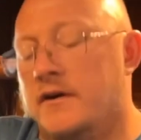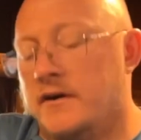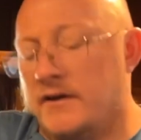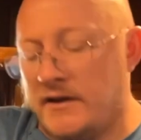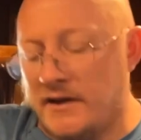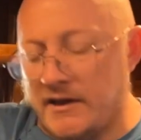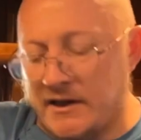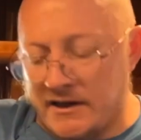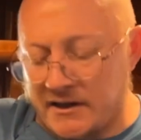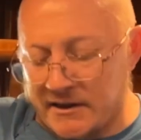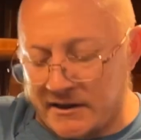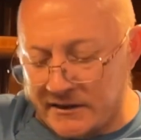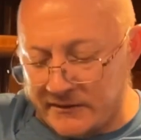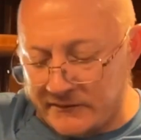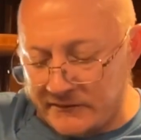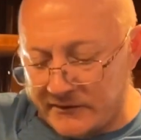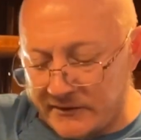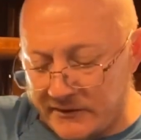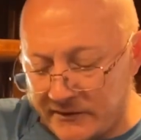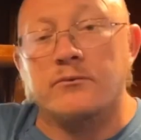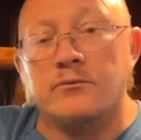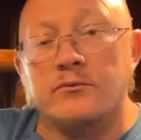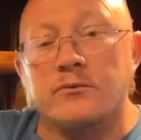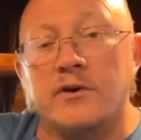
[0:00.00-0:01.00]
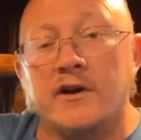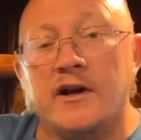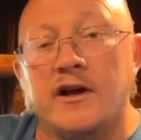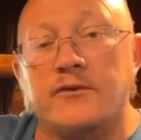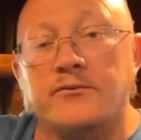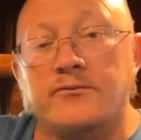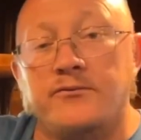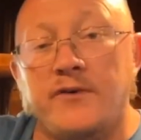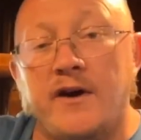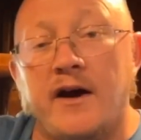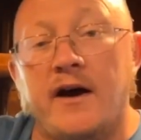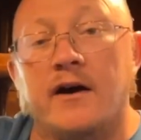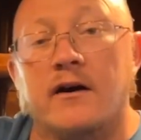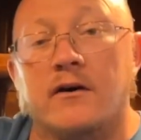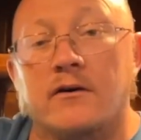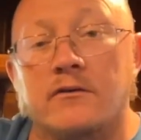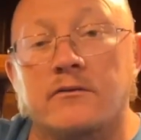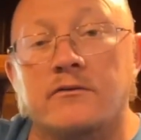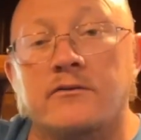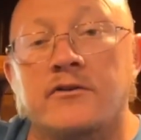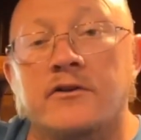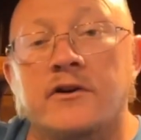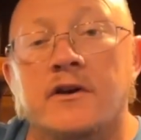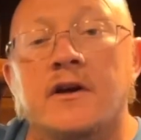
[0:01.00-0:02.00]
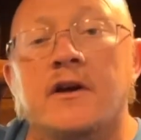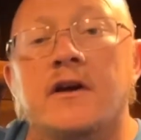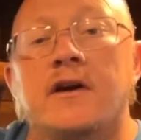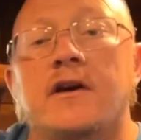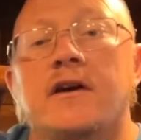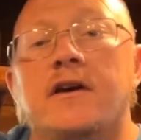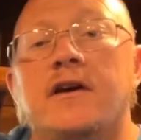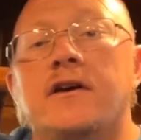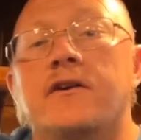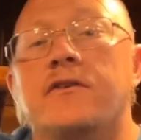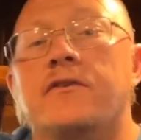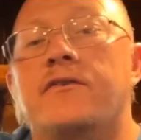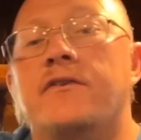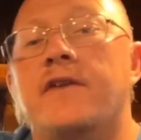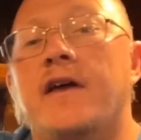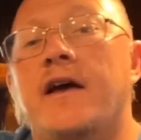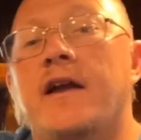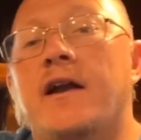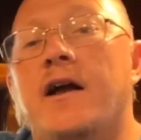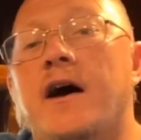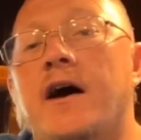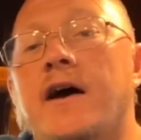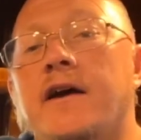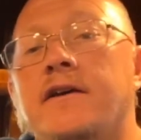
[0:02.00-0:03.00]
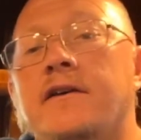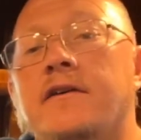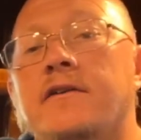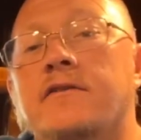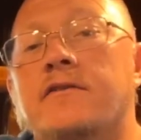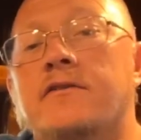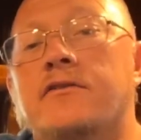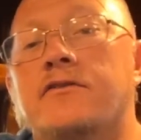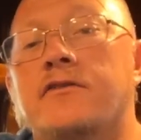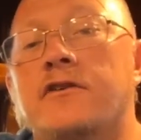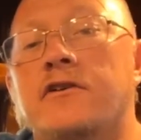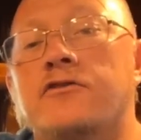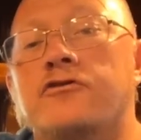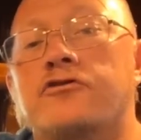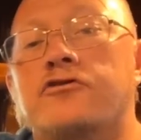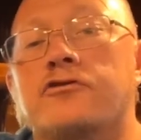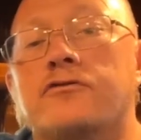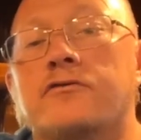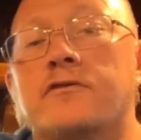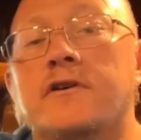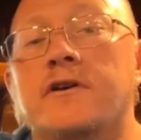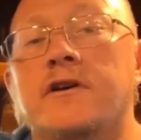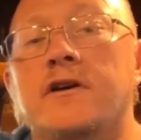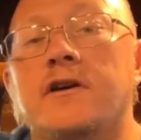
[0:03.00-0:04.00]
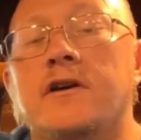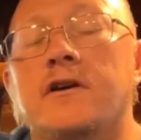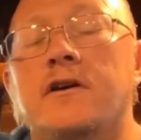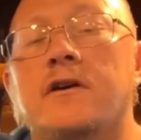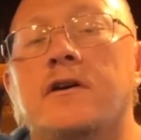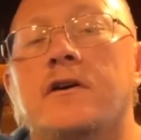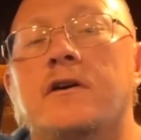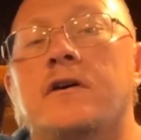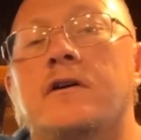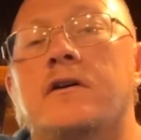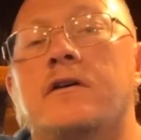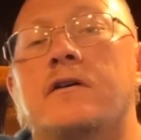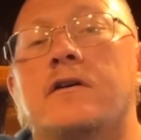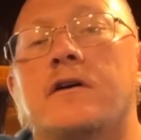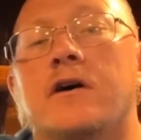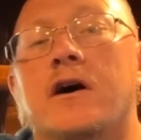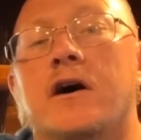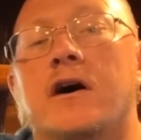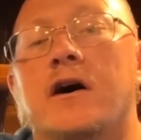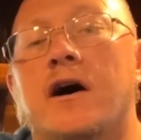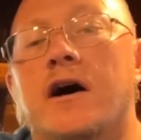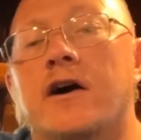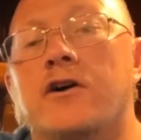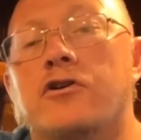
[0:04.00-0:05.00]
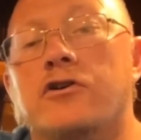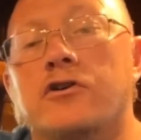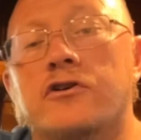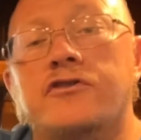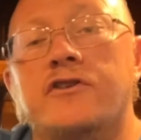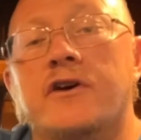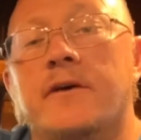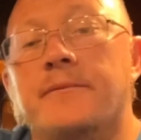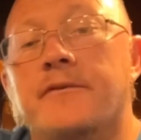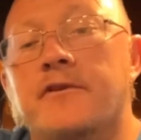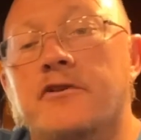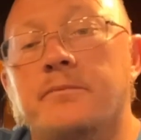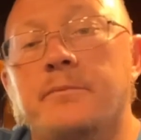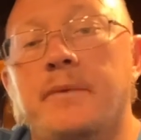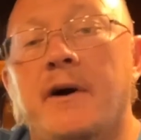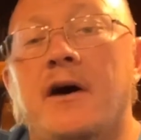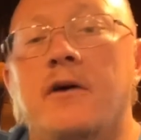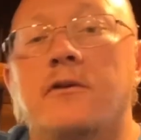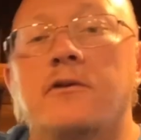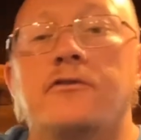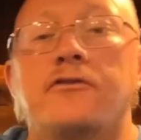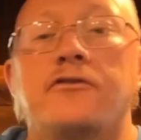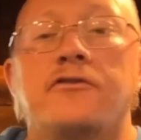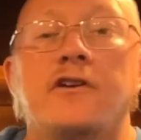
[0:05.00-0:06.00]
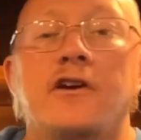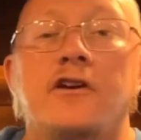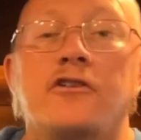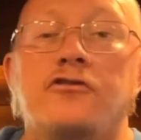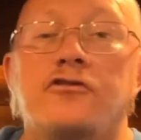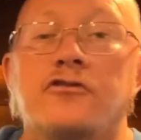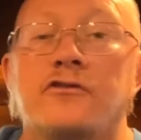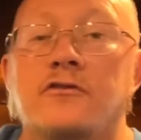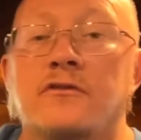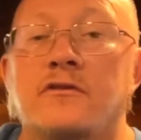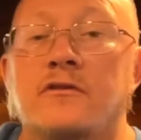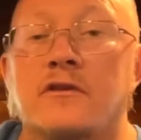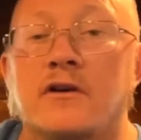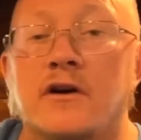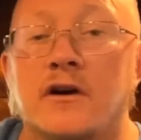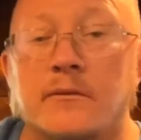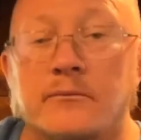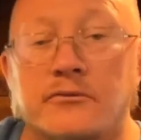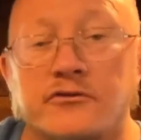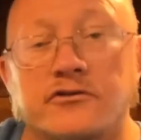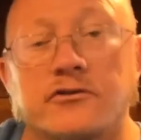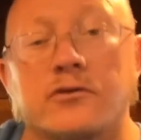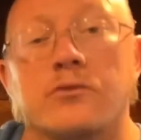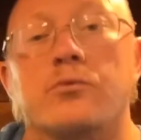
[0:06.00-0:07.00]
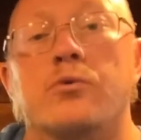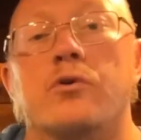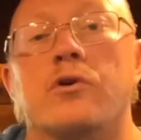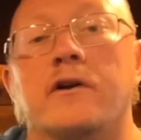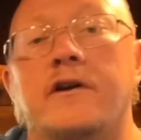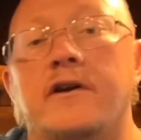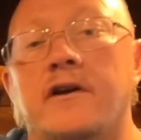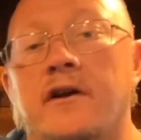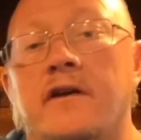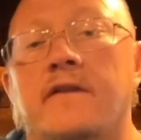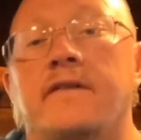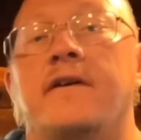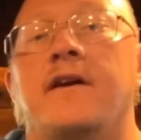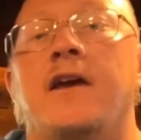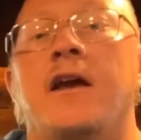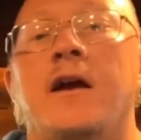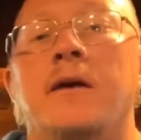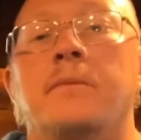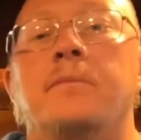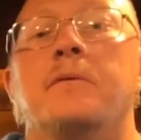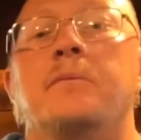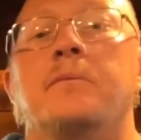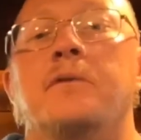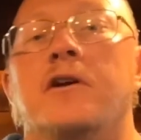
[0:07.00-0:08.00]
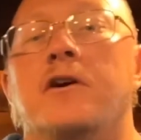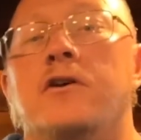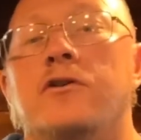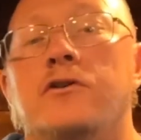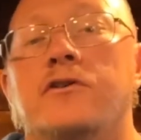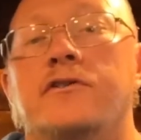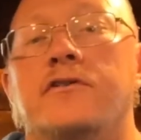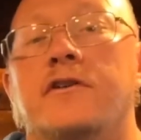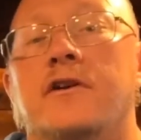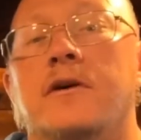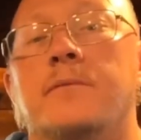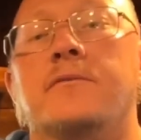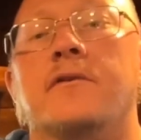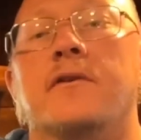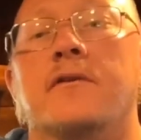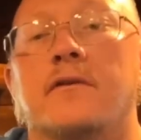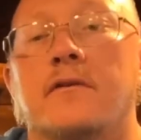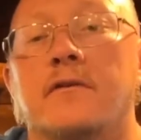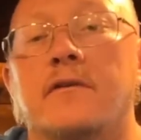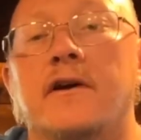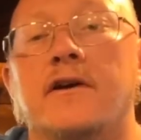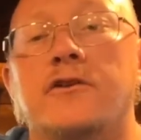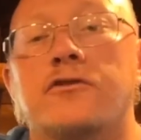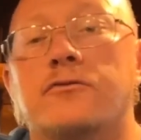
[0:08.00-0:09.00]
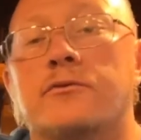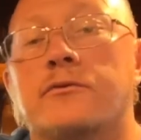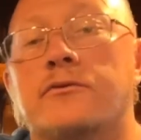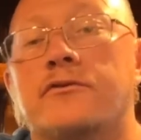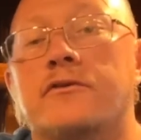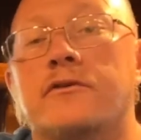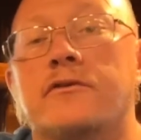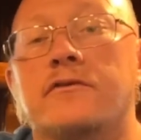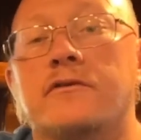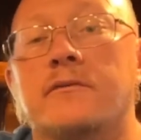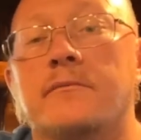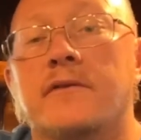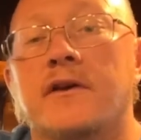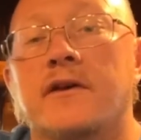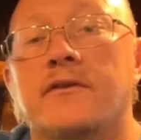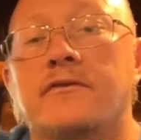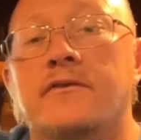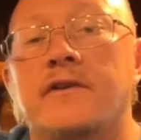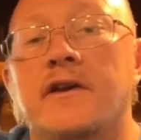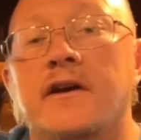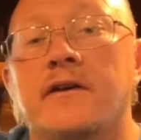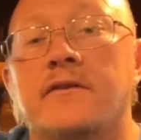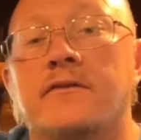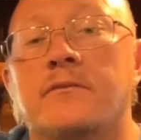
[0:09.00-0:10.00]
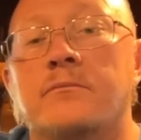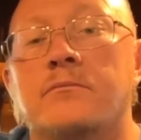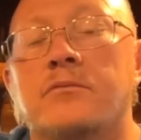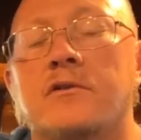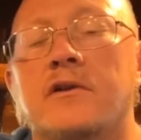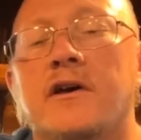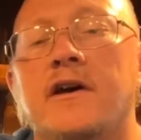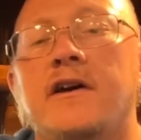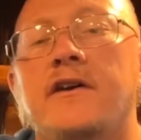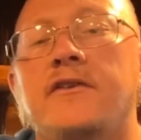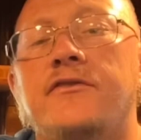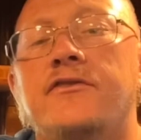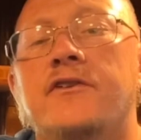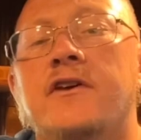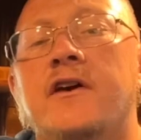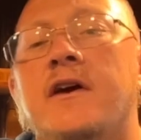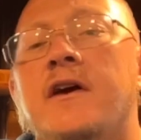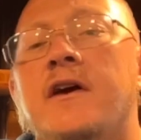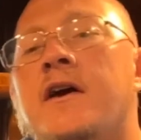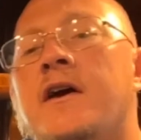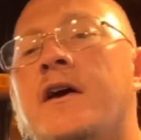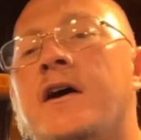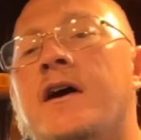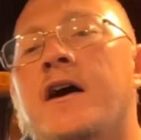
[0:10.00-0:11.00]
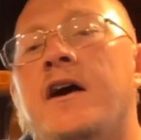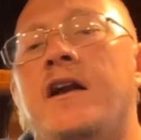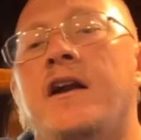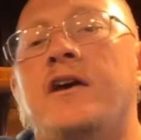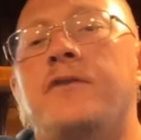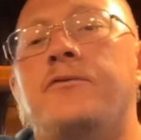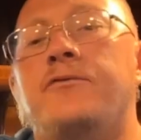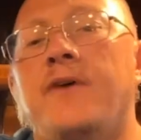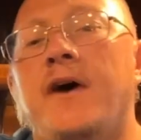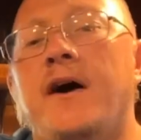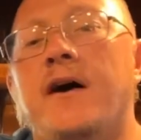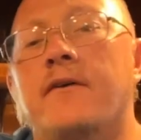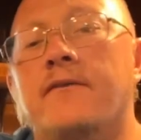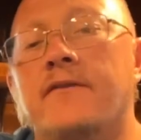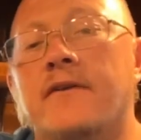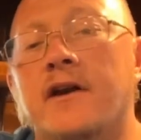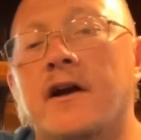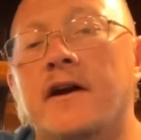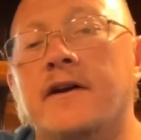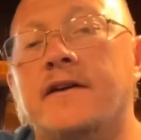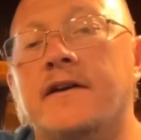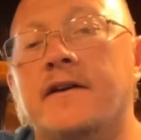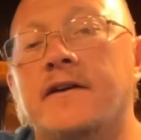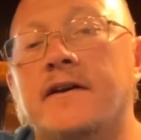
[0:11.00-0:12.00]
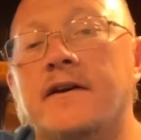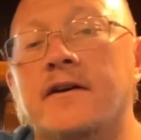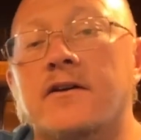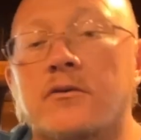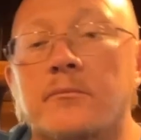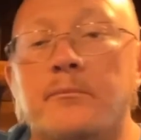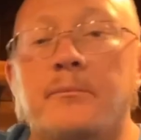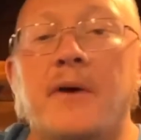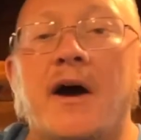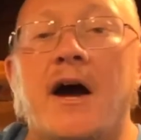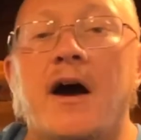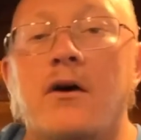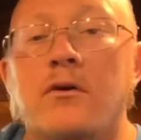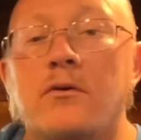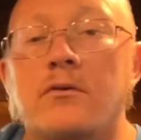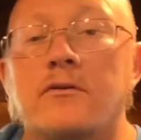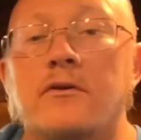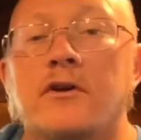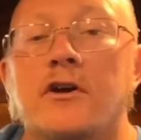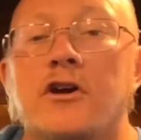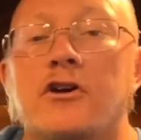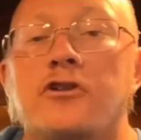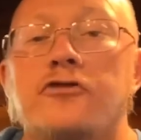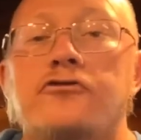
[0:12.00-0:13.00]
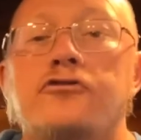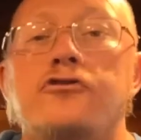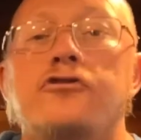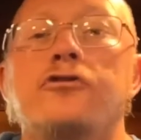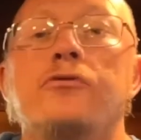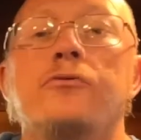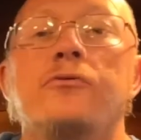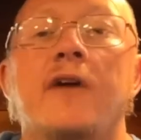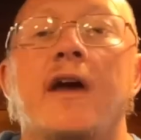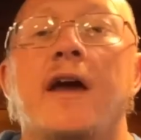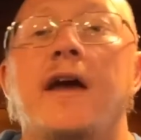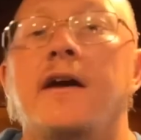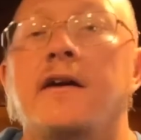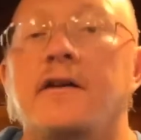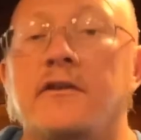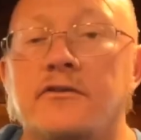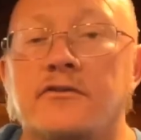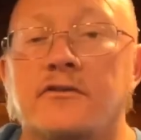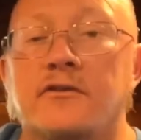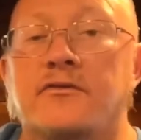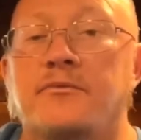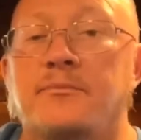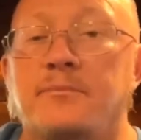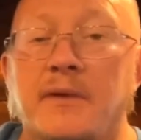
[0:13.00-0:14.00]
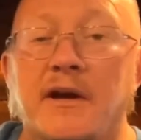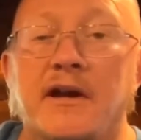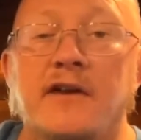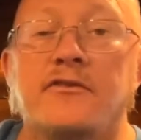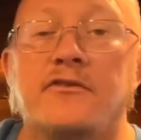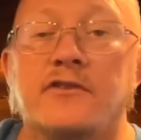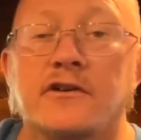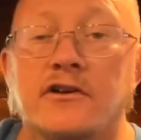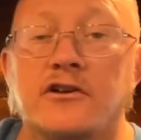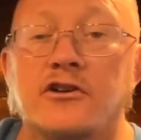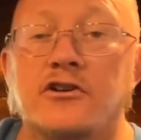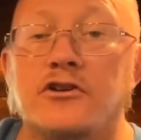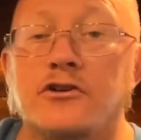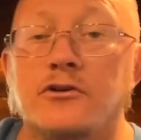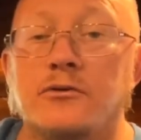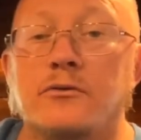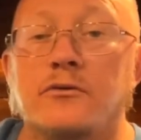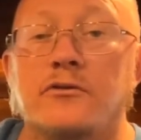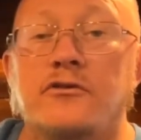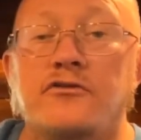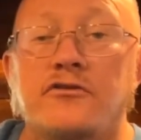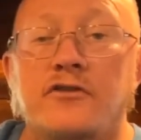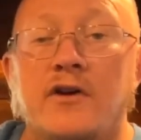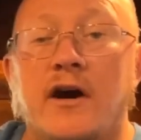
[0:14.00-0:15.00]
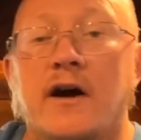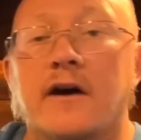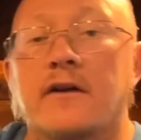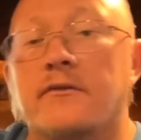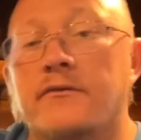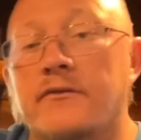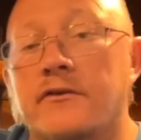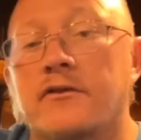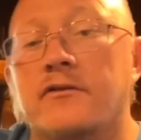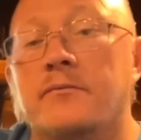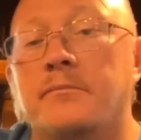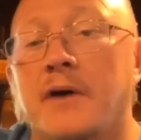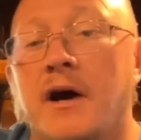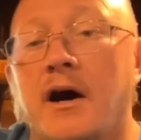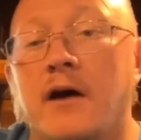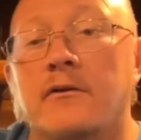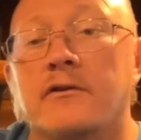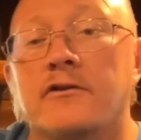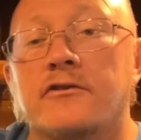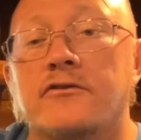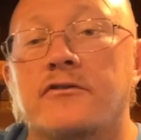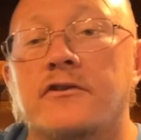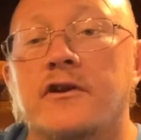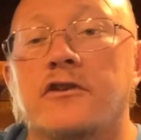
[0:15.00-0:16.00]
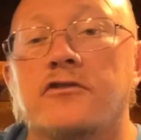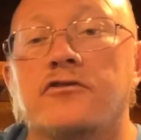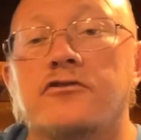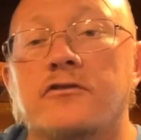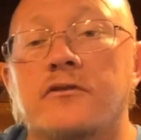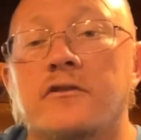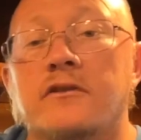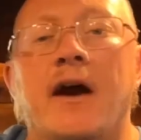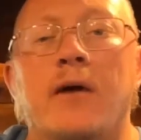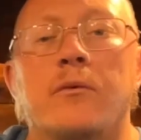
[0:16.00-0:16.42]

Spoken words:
and what I found is that I can essentially, I hooked up this power station. I'm still working on the camper, but I hooked it up to the electrical system that stands in place, and I found that I can get about 2 days of basic use out of this power station.